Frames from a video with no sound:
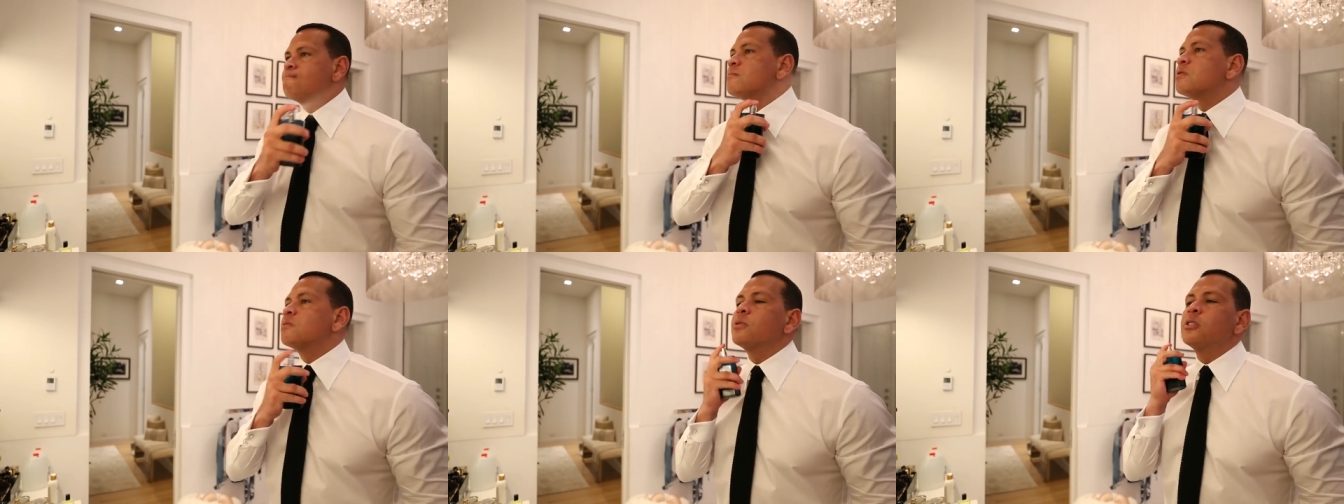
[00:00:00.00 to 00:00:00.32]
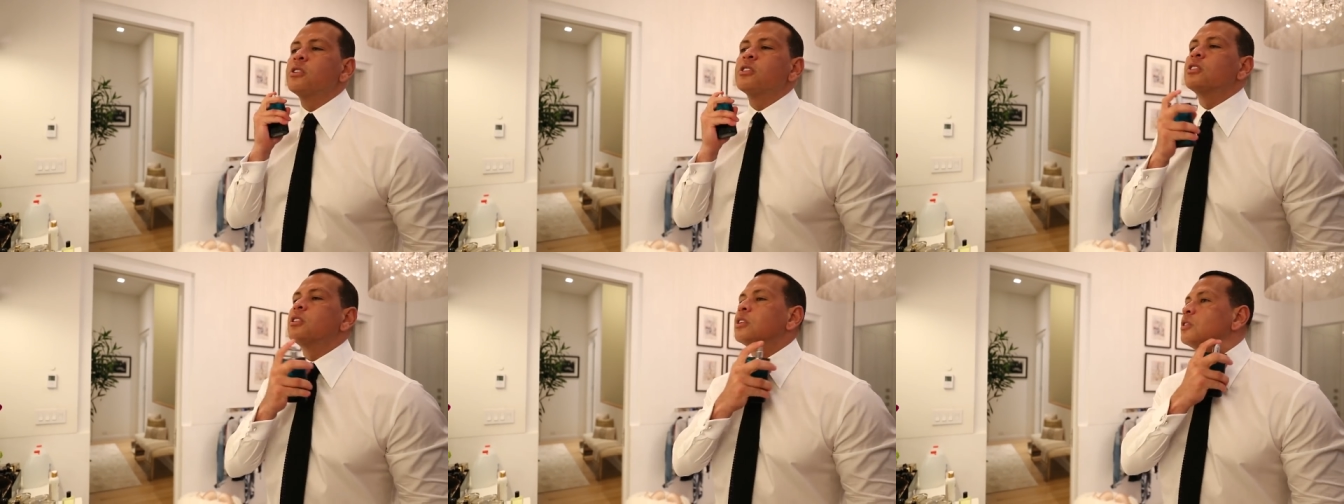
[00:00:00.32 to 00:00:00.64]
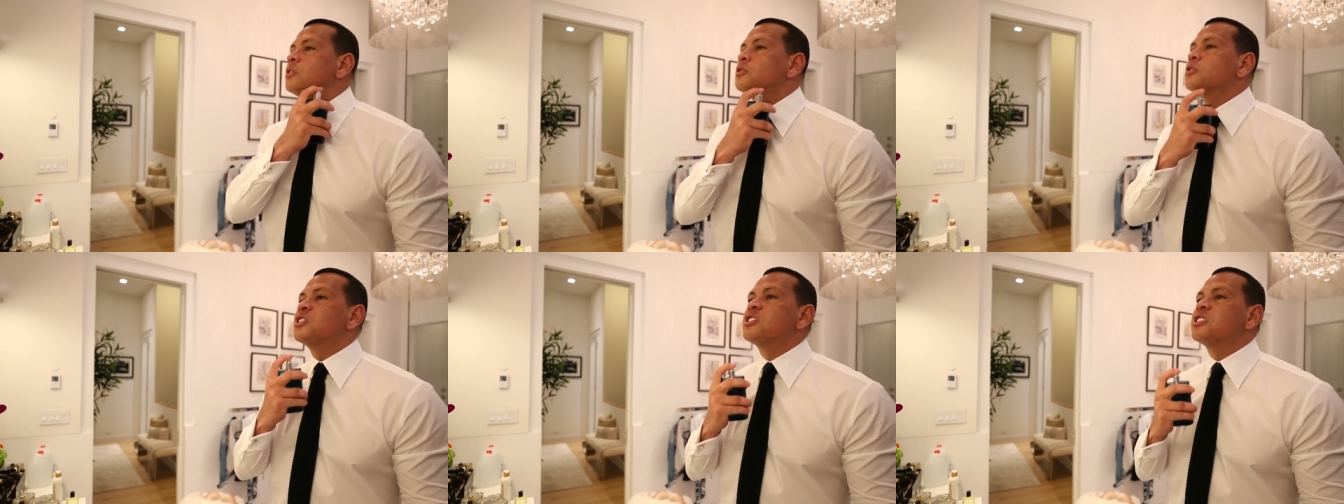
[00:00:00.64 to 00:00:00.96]
Some good
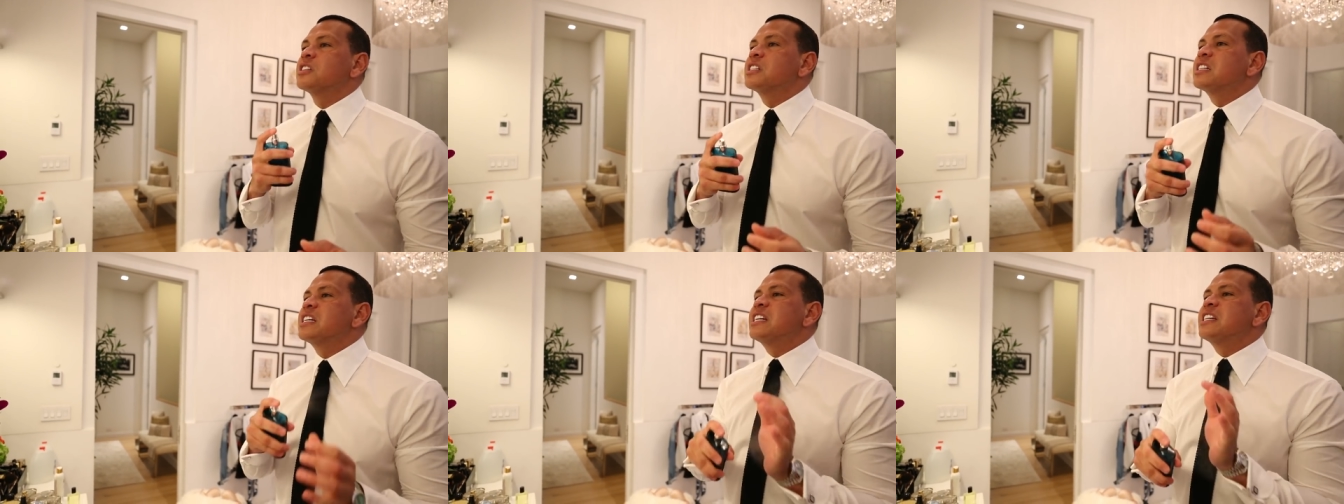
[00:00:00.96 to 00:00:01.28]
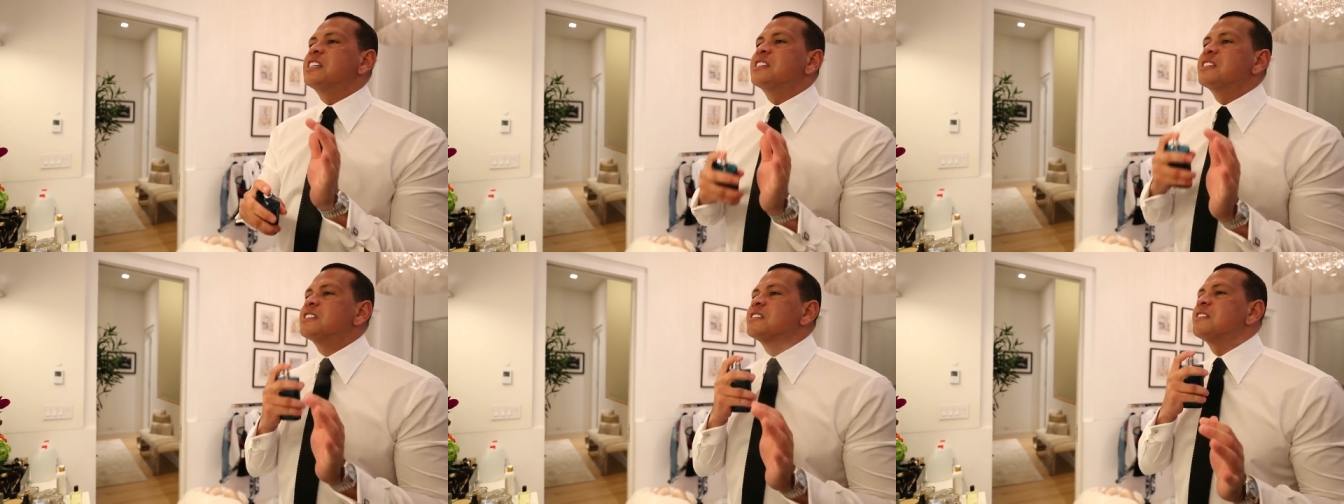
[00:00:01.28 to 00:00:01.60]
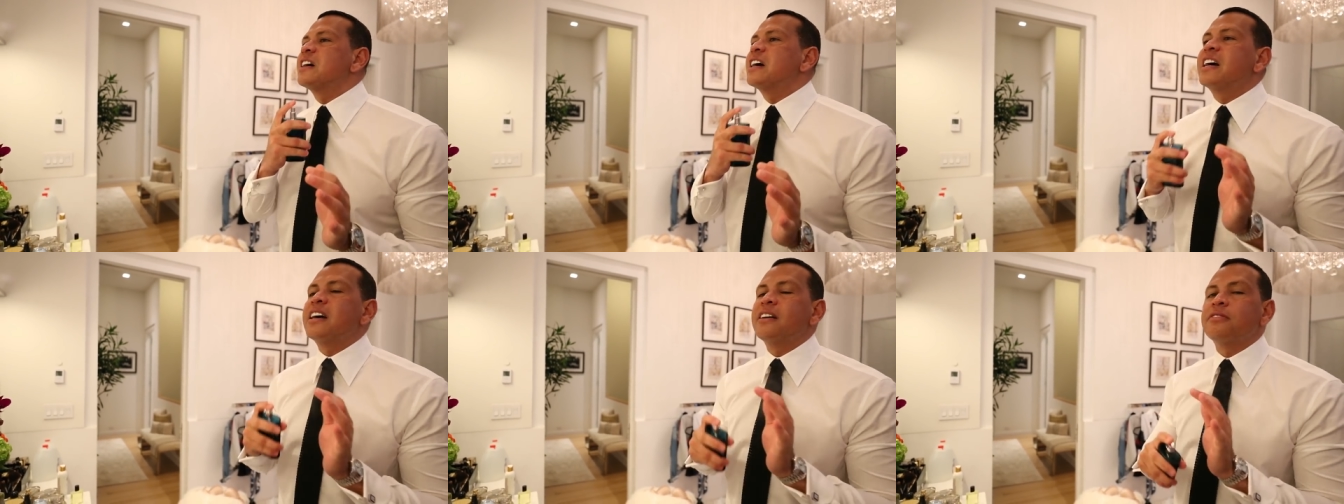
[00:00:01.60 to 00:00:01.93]
cologne just in case.
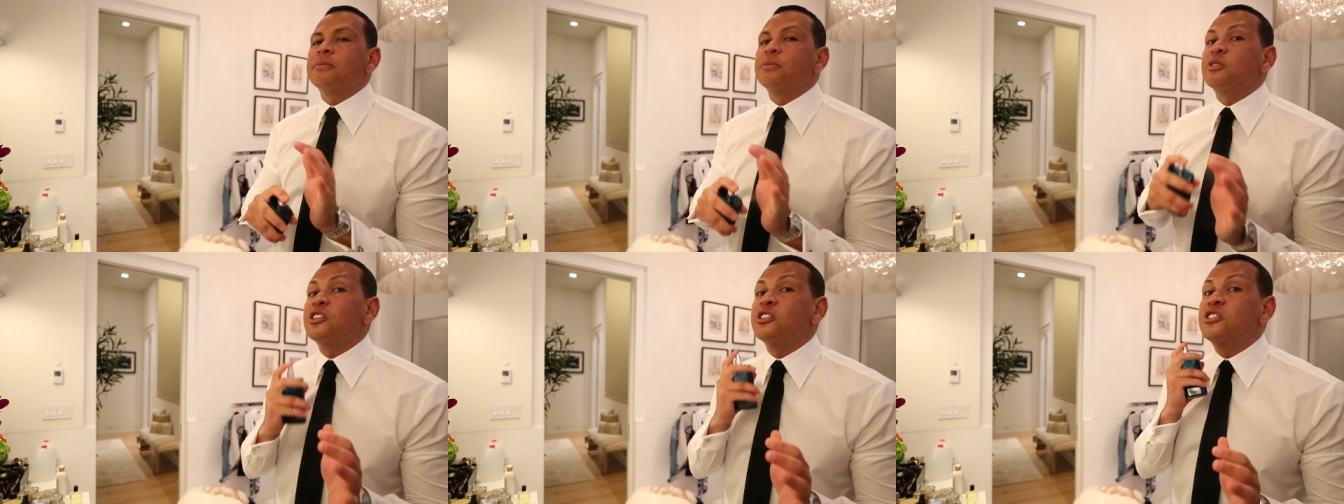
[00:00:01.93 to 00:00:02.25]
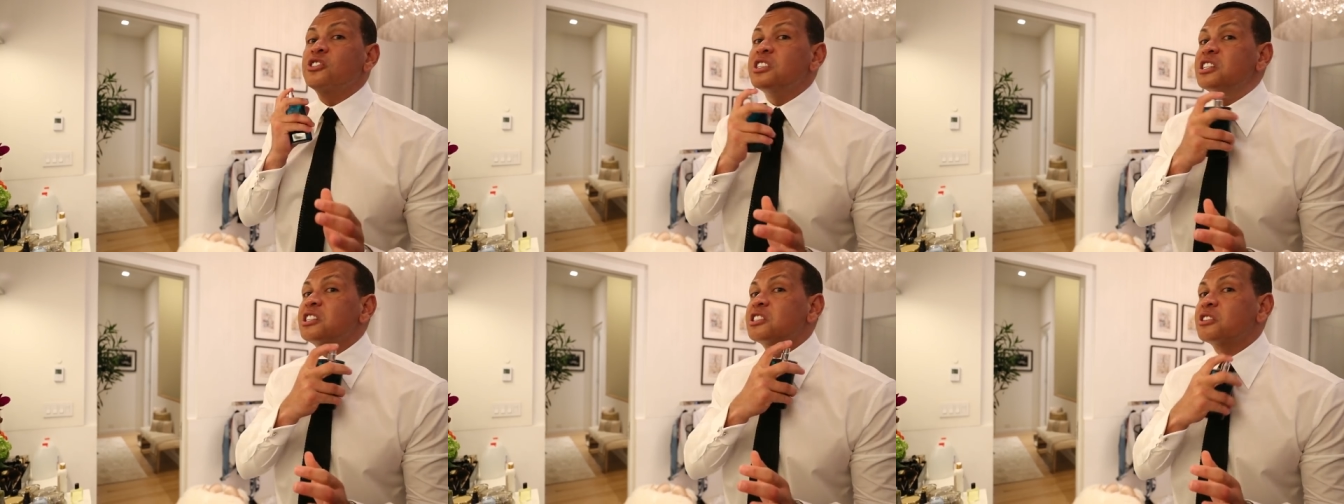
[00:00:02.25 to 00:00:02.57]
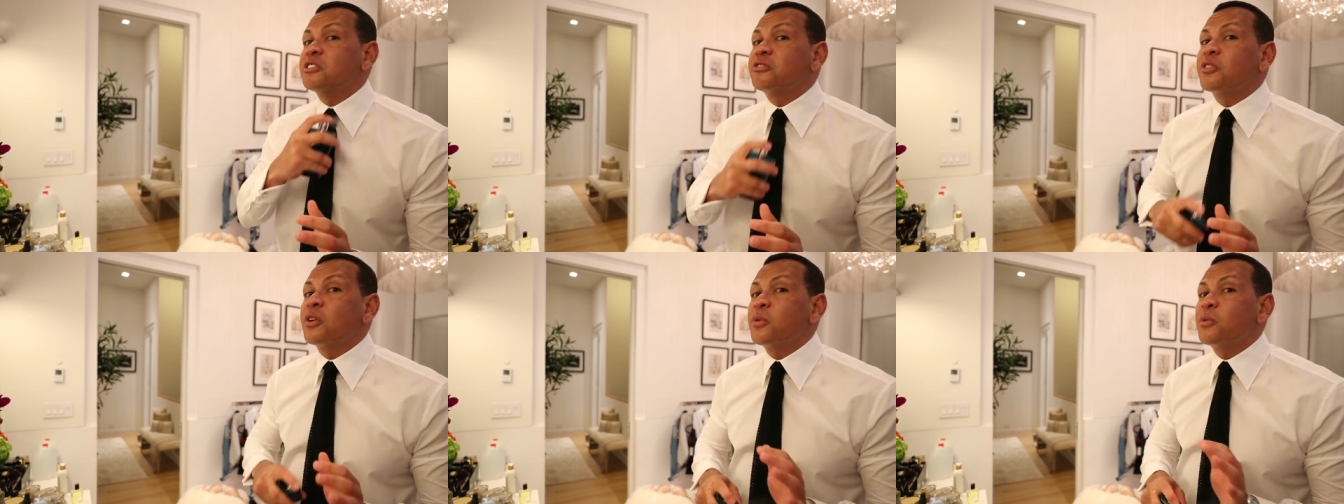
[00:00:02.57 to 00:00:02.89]
I have some good seats in
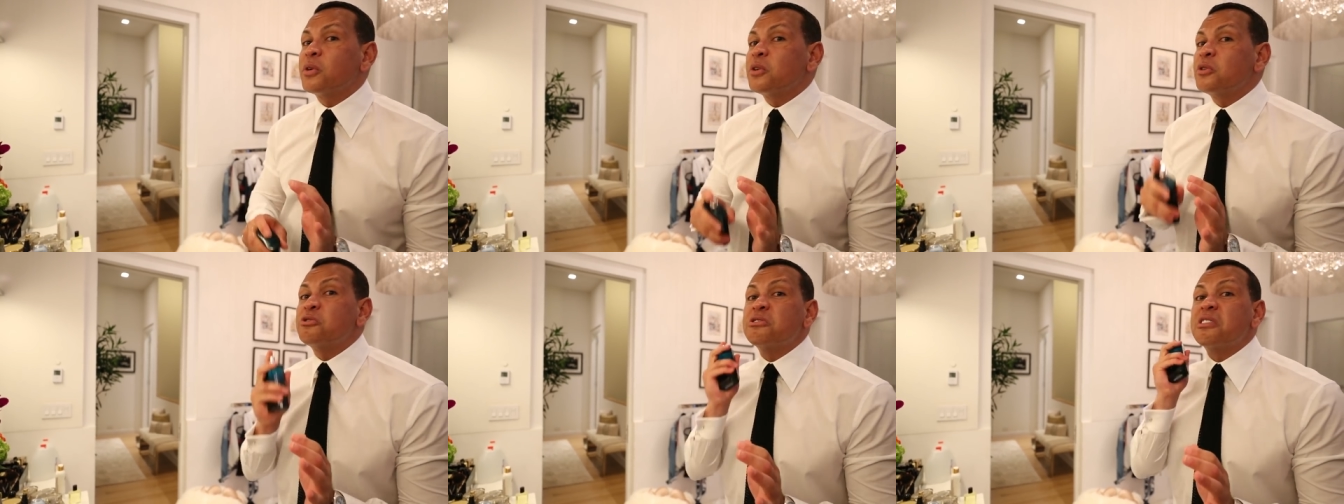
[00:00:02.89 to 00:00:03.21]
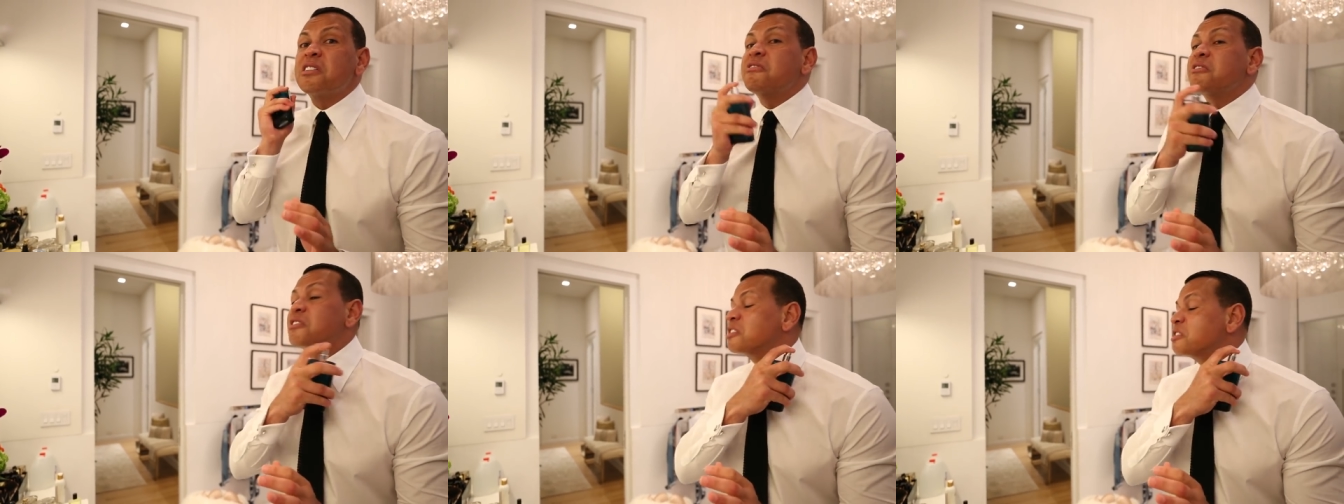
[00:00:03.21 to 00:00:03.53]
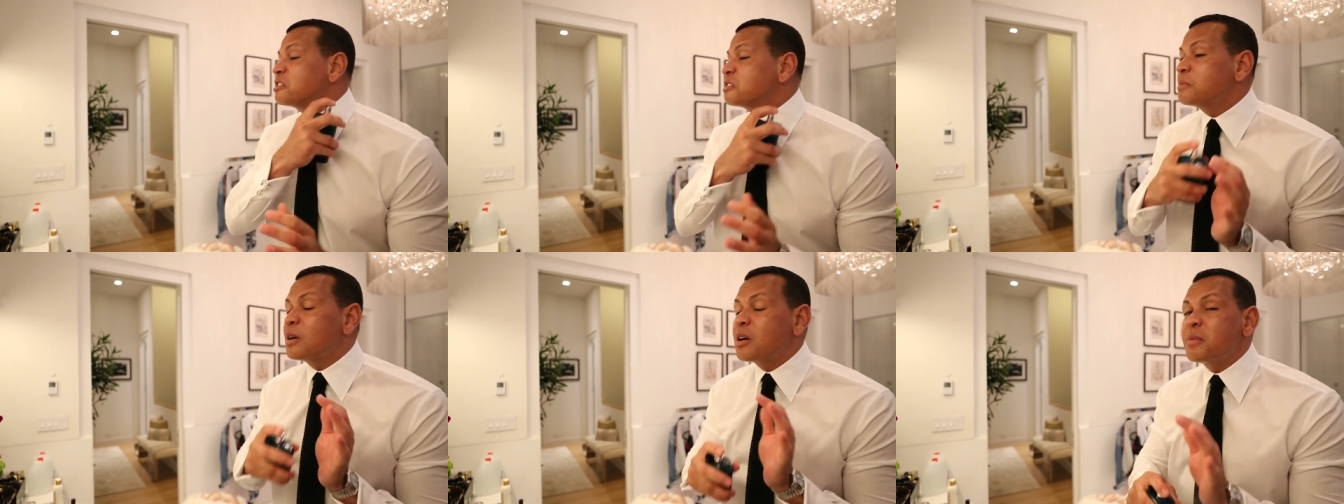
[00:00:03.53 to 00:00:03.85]
the front row. Jennifer
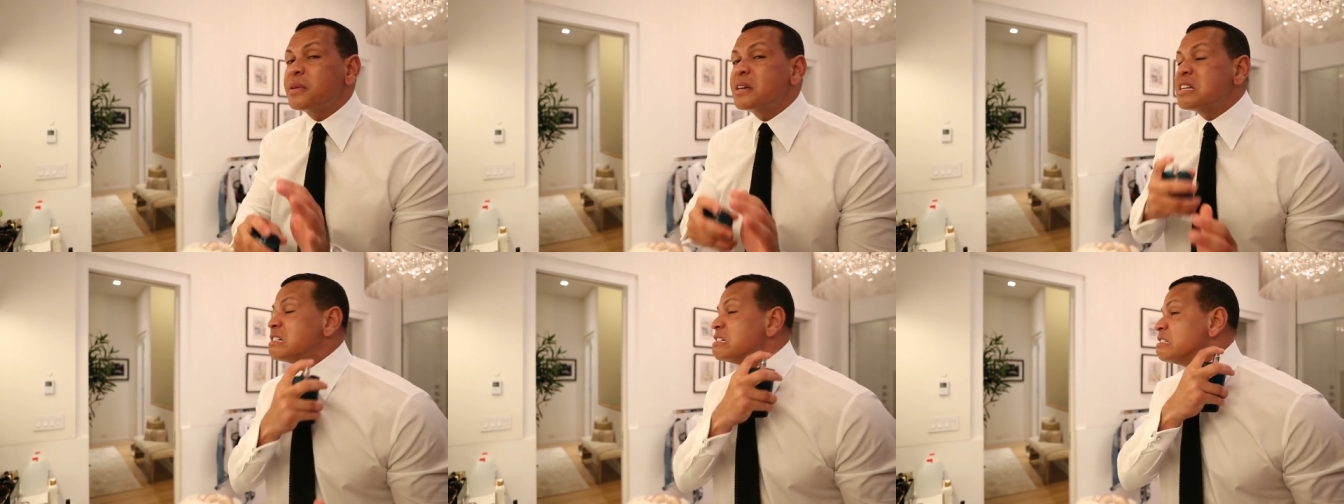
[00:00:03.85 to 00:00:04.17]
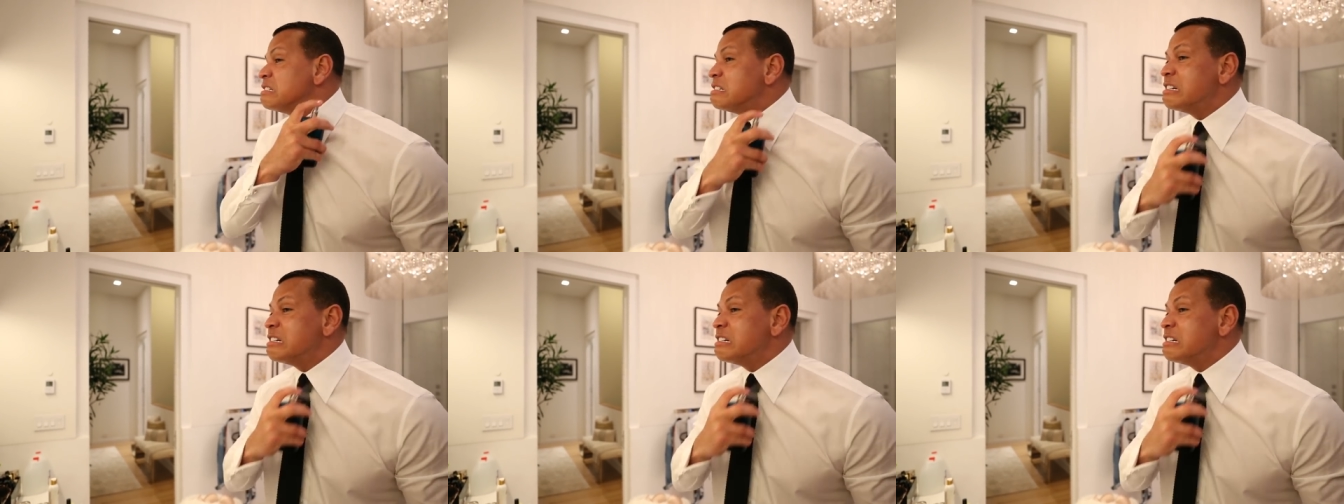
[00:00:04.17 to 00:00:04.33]
can smell me.